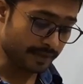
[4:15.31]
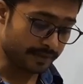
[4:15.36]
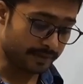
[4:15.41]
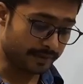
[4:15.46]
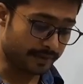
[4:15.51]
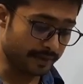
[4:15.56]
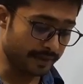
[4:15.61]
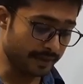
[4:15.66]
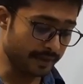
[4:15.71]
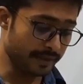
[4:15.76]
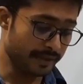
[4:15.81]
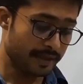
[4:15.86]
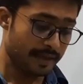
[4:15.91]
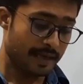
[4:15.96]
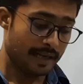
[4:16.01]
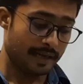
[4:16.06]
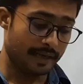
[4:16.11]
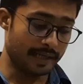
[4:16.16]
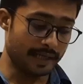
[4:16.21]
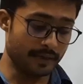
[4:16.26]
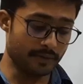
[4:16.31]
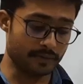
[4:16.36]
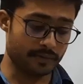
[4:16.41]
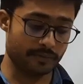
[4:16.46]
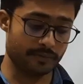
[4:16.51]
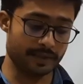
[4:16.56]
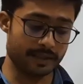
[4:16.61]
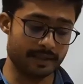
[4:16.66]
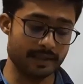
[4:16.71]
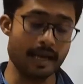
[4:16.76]
The leaves,
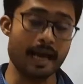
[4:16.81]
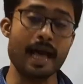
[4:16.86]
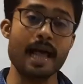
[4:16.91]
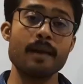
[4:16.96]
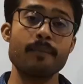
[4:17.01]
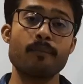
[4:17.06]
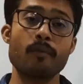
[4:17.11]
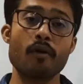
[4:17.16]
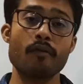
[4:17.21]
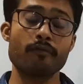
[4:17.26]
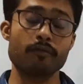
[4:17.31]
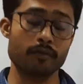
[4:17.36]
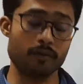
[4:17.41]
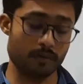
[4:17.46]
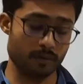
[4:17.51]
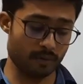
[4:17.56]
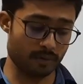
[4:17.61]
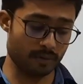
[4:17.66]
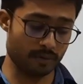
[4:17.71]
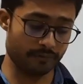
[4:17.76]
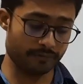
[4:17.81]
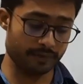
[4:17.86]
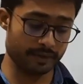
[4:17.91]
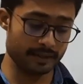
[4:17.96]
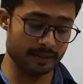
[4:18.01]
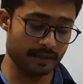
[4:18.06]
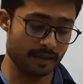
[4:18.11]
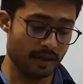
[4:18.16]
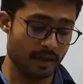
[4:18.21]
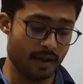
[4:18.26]
with the help of
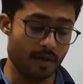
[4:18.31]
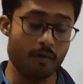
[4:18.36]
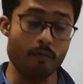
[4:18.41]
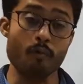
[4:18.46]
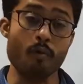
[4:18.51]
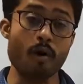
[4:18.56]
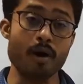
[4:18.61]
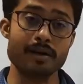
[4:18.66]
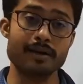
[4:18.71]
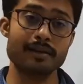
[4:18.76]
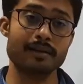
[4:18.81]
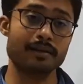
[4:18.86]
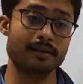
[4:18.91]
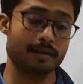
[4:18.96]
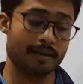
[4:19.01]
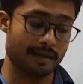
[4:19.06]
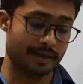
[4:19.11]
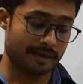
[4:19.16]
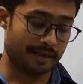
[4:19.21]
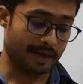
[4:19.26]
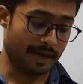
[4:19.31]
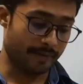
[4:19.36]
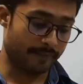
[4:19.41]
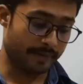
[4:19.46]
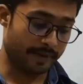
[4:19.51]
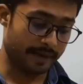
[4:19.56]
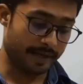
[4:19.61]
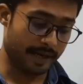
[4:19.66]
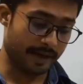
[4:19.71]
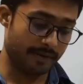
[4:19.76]
chlorophyll, water,
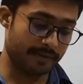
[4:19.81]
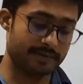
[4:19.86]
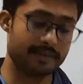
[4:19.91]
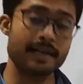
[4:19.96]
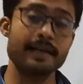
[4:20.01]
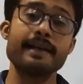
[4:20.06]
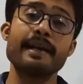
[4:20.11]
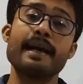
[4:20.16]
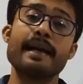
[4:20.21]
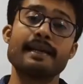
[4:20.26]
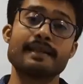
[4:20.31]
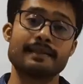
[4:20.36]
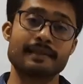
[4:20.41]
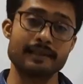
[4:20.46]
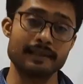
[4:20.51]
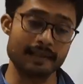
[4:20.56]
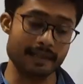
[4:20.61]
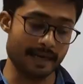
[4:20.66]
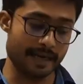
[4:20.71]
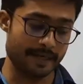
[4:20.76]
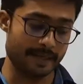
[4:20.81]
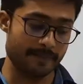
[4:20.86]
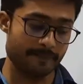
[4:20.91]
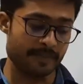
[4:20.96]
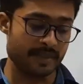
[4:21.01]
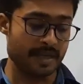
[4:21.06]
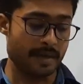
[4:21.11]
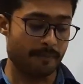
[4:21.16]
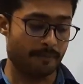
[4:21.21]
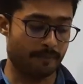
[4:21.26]
carbon dioxide and sunlight,
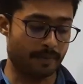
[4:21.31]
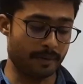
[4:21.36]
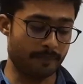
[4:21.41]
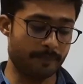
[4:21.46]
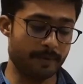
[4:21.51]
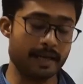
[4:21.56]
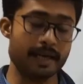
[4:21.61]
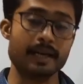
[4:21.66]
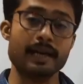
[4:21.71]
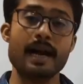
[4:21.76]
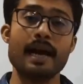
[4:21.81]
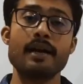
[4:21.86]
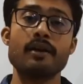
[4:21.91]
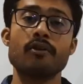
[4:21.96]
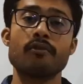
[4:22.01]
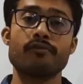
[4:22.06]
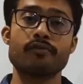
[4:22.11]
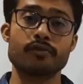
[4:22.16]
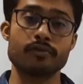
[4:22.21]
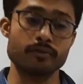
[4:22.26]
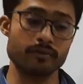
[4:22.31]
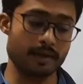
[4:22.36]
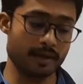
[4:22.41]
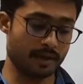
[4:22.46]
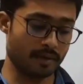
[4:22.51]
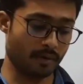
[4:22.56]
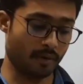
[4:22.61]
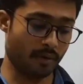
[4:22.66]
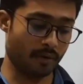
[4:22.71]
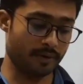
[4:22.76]
prepare a kind of
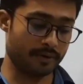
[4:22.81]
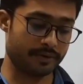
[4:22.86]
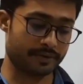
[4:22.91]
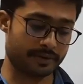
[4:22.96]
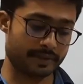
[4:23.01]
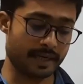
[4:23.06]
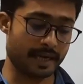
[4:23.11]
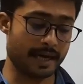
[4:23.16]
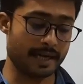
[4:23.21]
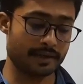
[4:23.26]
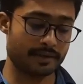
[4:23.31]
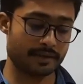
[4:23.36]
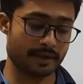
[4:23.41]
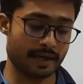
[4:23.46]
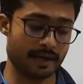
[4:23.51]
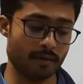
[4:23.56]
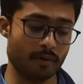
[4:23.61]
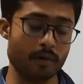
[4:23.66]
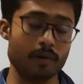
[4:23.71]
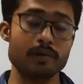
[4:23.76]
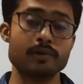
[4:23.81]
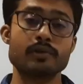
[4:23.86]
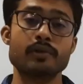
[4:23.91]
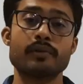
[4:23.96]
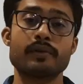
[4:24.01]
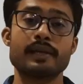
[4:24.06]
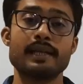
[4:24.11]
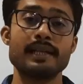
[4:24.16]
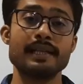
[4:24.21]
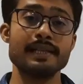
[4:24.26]
sugar or starch and also
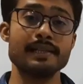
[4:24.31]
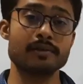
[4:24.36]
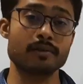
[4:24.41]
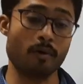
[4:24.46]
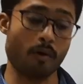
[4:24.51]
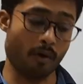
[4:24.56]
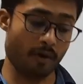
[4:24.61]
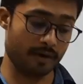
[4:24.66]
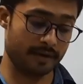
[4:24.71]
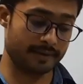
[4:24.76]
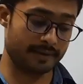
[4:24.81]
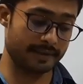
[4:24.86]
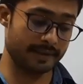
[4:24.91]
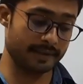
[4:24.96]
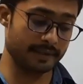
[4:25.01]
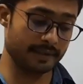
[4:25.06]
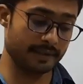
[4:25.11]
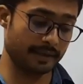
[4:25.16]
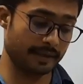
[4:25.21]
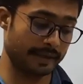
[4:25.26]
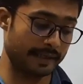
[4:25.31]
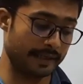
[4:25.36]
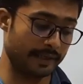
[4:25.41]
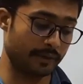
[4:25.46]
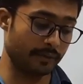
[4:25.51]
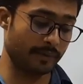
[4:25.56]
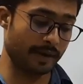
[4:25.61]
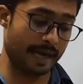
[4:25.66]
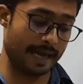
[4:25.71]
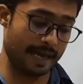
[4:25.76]
release oxygen
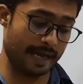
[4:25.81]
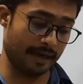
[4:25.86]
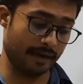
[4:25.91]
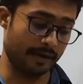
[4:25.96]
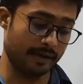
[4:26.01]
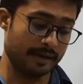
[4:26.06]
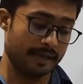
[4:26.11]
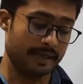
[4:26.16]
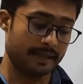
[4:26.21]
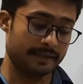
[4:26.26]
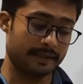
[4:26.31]
into air.